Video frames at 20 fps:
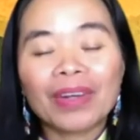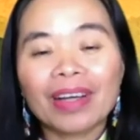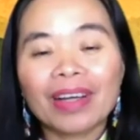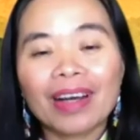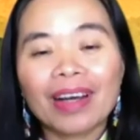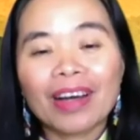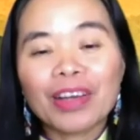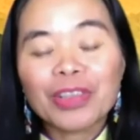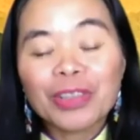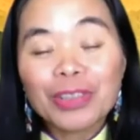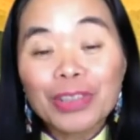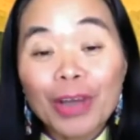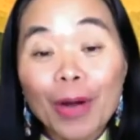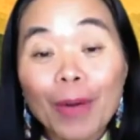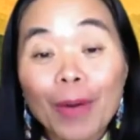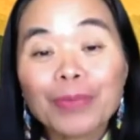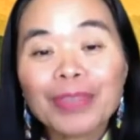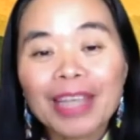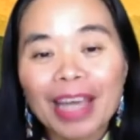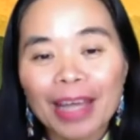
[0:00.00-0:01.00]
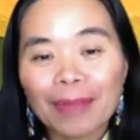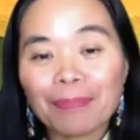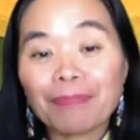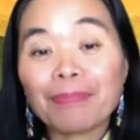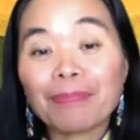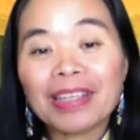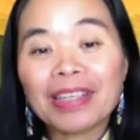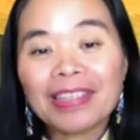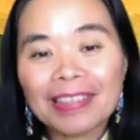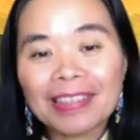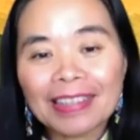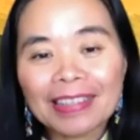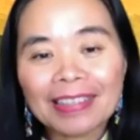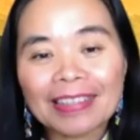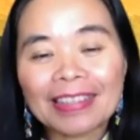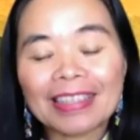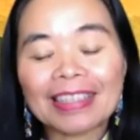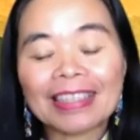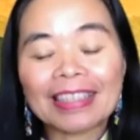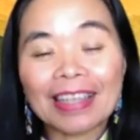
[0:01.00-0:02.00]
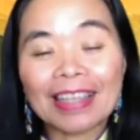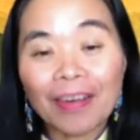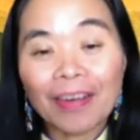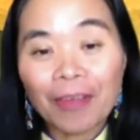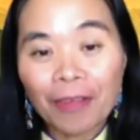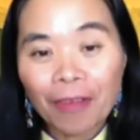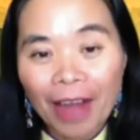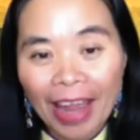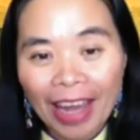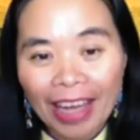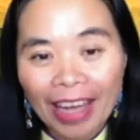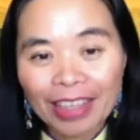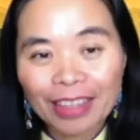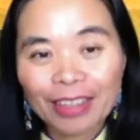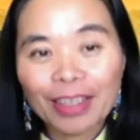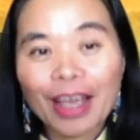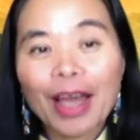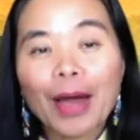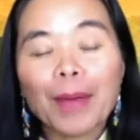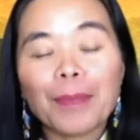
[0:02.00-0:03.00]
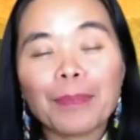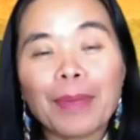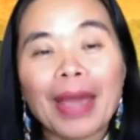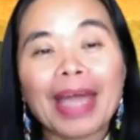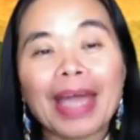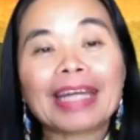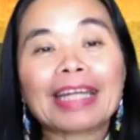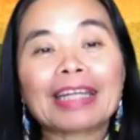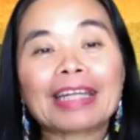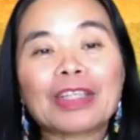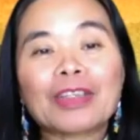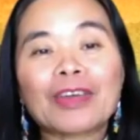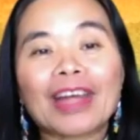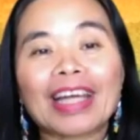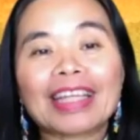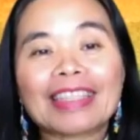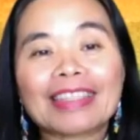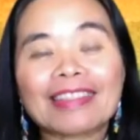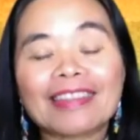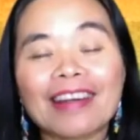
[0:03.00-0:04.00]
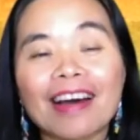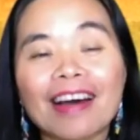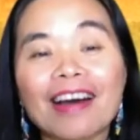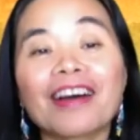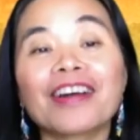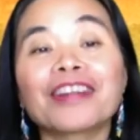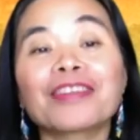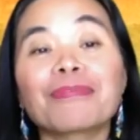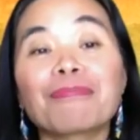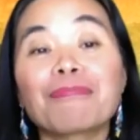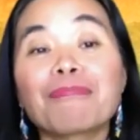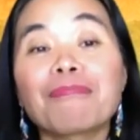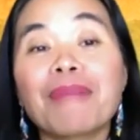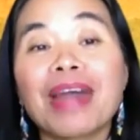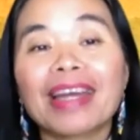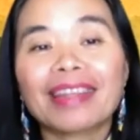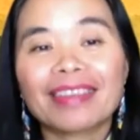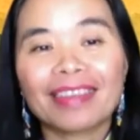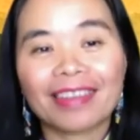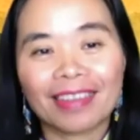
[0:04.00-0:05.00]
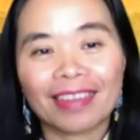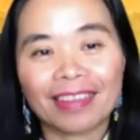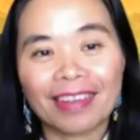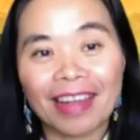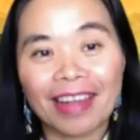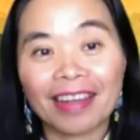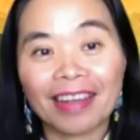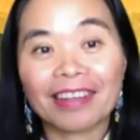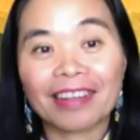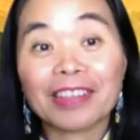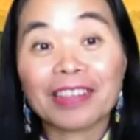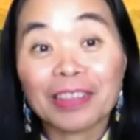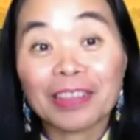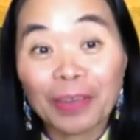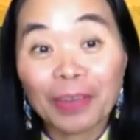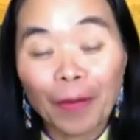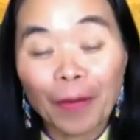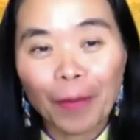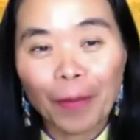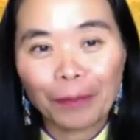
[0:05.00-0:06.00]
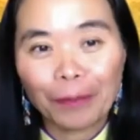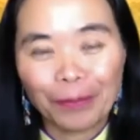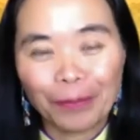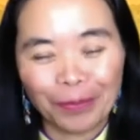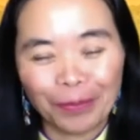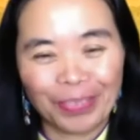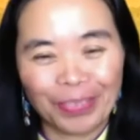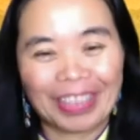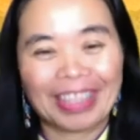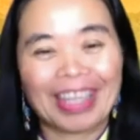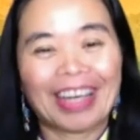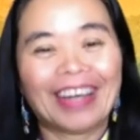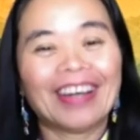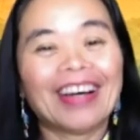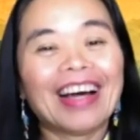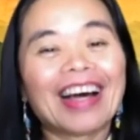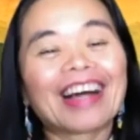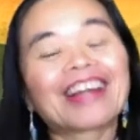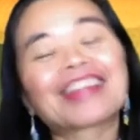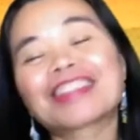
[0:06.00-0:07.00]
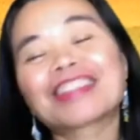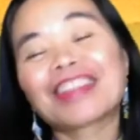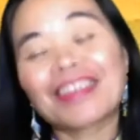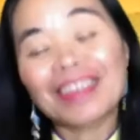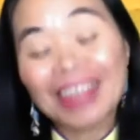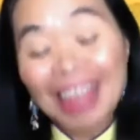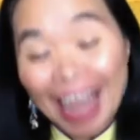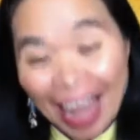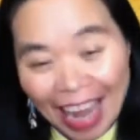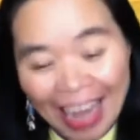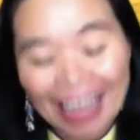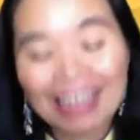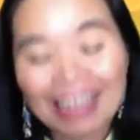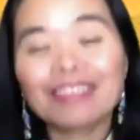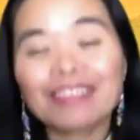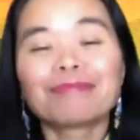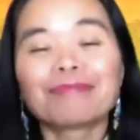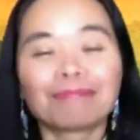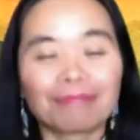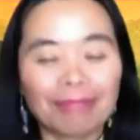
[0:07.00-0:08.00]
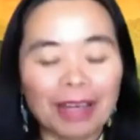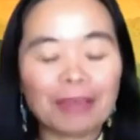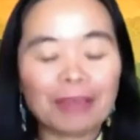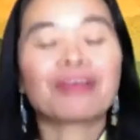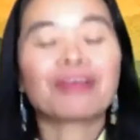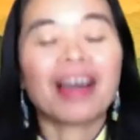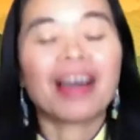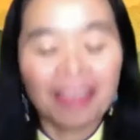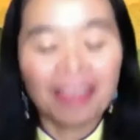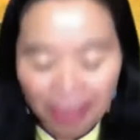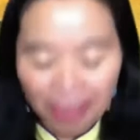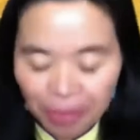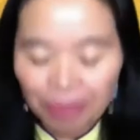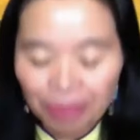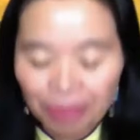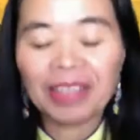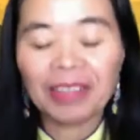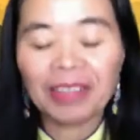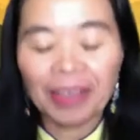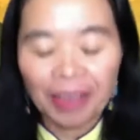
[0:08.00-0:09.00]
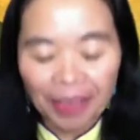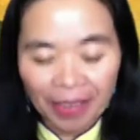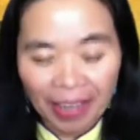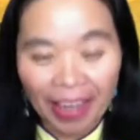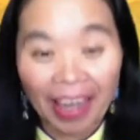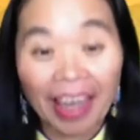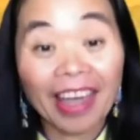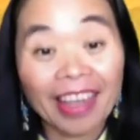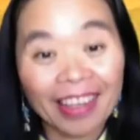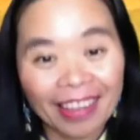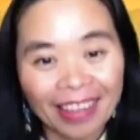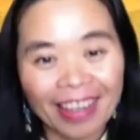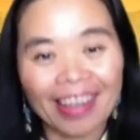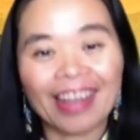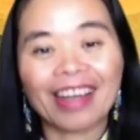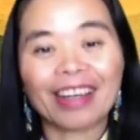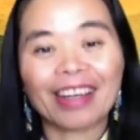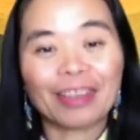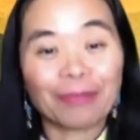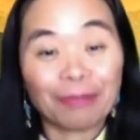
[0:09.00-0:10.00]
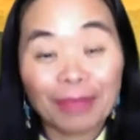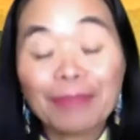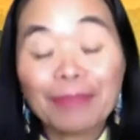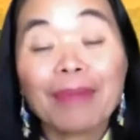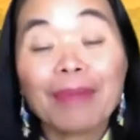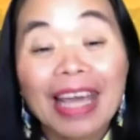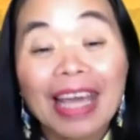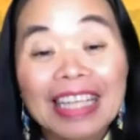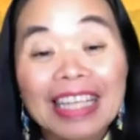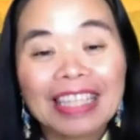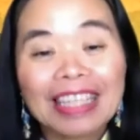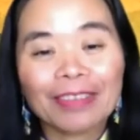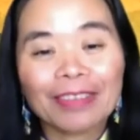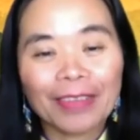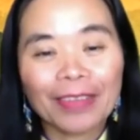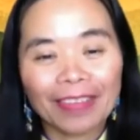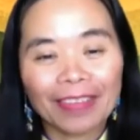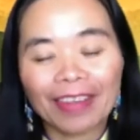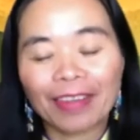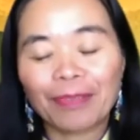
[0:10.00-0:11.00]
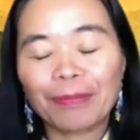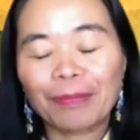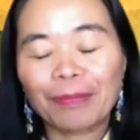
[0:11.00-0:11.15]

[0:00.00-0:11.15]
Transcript: soft and persistent rain penetrates the earth better than a storm, So then my father would be, okay, yeah, be patient with them.